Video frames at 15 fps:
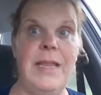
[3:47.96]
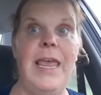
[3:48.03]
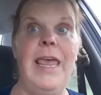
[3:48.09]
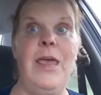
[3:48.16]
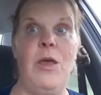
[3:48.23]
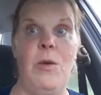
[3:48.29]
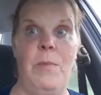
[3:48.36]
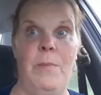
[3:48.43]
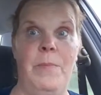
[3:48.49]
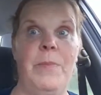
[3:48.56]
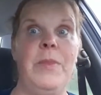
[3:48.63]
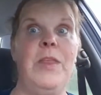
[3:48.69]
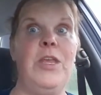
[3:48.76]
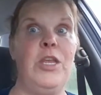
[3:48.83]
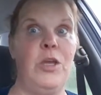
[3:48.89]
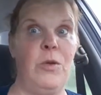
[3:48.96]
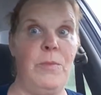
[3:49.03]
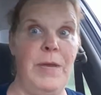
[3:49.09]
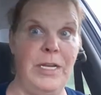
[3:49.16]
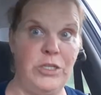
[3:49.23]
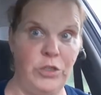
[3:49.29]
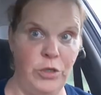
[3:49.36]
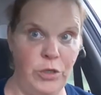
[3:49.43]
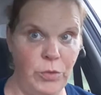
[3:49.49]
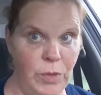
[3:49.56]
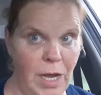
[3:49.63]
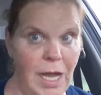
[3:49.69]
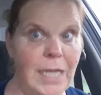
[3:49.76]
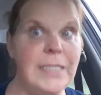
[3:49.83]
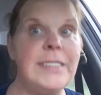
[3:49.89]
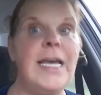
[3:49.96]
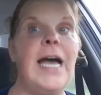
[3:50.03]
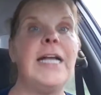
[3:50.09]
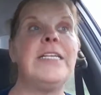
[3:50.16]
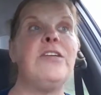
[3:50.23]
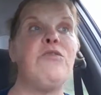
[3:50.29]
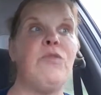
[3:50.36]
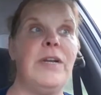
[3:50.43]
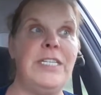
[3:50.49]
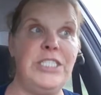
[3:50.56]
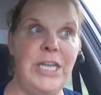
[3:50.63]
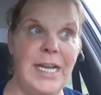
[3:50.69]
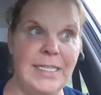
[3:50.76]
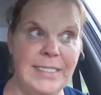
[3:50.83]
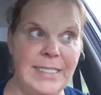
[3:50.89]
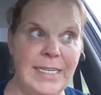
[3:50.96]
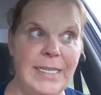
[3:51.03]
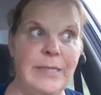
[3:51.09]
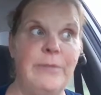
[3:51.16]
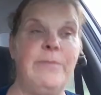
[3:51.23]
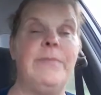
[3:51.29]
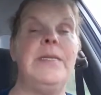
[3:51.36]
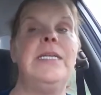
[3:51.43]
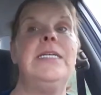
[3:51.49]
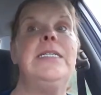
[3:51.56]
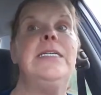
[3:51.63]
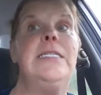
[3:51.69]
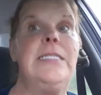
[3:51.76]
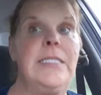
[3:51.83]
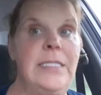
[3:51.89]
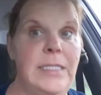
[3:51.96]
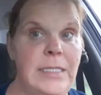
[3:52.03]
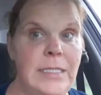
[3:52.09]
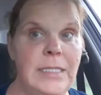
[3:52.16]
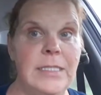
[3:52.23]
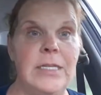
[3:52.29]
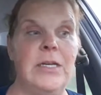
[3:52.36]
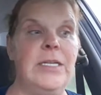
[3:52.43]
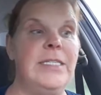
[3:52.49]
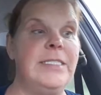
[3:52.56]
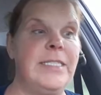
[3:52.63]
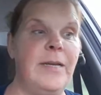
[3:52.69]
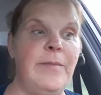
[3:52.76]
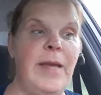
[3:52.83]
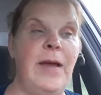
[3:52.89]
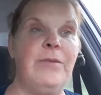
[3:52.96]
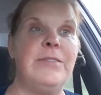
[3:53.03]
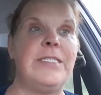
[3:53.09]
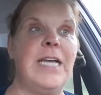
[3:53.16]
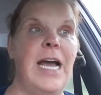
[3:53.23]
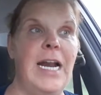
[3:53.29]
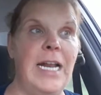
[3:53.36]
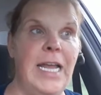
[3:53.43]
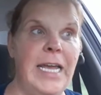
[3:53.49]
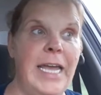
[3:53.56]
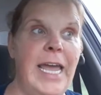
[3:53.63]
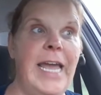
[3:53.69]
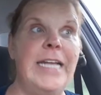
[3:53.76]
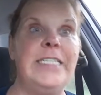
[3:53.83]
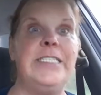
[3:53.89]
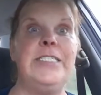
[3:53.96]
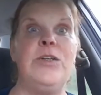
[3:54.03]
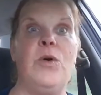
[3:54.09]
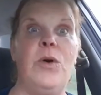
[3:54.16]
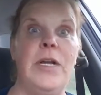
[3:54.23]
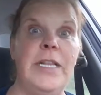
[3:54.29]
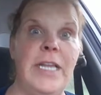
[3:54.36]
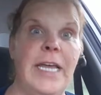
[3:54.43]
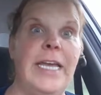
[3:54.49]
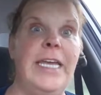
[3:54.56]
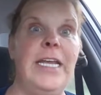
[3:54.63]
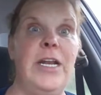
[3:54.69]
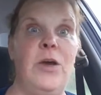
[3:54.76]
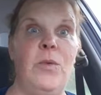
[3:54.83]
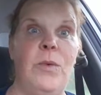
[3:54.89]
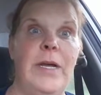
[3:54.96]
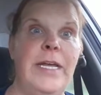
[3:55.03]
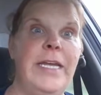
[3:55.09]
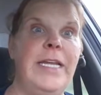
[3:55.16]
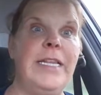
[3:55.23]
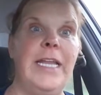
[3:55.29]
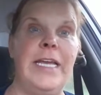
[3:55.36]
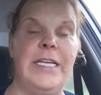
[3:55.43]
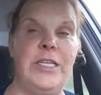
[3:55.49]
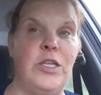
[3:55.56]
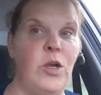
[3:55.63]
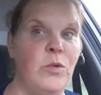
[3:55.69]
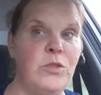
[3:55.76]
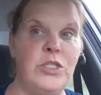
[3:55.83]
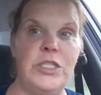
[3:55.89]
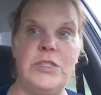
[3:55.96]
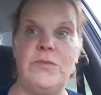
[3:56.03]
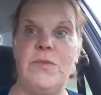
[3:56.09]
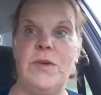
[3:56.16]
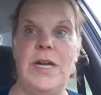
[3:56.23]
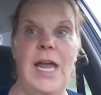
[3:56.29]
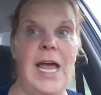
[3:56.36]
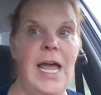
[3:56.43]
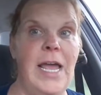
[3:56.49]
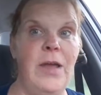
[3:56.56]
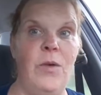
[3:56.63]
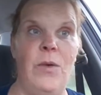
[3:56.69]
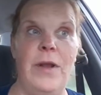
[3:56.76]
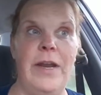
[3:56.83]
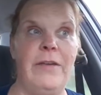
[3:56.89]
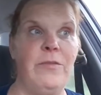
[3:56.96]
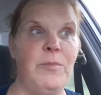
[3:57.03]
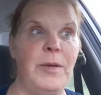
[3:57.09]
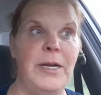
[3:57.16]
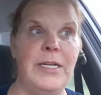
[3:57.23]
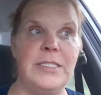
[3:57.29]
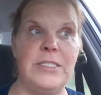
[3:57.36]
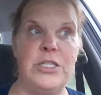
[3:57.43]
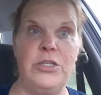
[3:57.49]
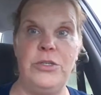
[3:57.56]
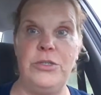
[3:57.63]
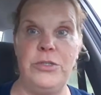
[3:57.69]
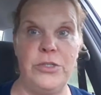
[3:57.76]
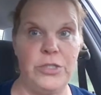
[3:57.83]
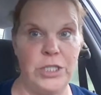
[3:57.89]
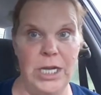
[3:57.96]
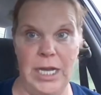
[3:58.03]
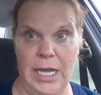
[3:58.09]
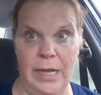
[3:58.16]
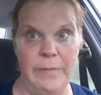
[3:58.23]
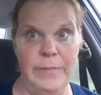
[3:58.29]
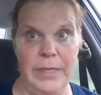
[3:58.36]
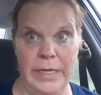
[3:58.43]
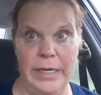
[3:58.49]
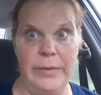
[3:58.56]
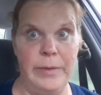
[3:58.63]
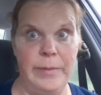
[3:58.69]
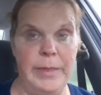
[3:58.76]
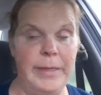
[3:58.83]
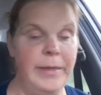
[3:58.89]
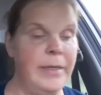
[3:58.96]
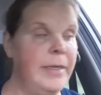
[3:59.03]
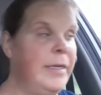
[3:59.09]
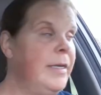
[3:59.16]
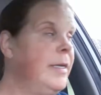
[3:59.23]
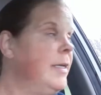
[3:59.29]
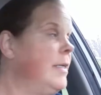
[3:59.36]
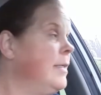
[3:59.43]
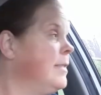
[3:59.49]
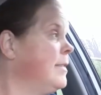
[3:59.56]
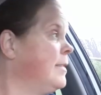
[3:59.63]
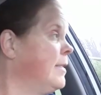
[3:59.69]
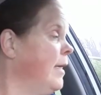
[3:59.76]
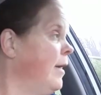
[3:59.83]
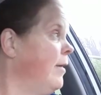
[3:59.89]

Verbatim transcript: him, you know, make sure you contact and reach out to him because, I mean, I was kind of like edging on, like, you know, wait, like, don't just rely on everyone else to do your job, you know what I mean? So,